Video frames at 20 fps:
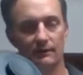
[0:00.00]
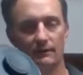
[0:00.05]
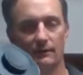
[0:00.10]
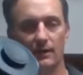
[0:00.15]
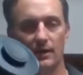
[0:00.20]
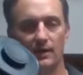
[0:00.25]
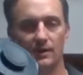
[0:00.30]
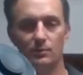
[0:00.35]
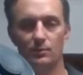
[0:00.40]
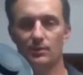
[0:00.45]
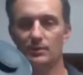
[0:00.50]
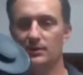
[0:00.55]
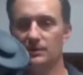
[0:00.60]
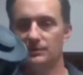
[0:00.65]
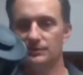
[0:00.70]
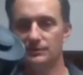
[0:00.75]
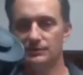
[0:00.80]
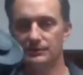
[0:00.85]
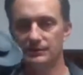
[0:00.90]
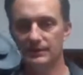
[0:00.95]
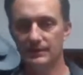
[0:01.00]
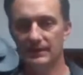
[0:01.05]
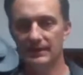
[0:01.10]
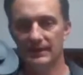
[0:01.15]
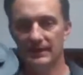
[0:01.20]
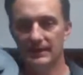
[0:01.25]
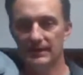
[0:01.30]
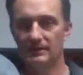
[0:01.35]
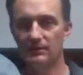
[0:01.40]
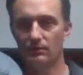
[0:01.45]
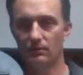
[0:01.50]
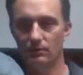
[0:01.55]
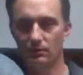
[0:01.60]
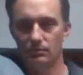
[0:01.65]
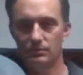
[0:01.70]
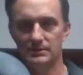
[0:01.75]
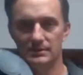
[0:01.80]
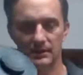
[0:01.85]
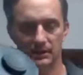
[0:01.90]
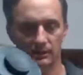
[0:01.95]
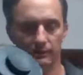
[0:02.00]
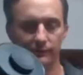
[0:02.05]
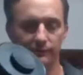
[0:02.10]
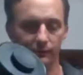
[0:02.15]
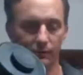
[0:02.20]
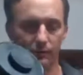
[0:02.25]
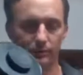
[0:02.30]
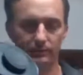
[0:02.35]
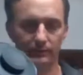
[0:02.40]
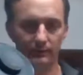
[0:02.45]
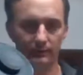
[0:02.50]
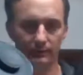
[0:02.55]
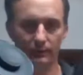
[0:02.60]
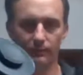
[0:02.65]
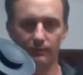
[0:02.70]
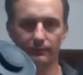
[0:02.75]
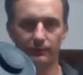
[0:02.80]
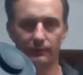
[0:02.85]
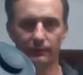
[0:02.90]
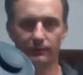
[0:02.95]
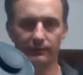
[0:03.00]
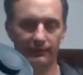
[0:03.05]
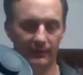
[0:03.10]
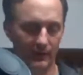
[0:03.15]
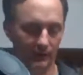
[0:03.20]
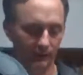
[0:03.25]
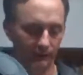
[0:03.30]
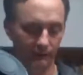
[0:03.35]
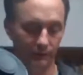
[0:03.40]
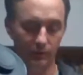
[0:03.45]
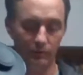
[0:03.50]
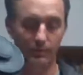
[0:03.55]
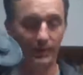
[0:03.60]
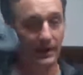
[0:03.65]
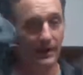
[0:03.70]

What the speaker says: for anyone interested in getting their own telescope, their own first telescope.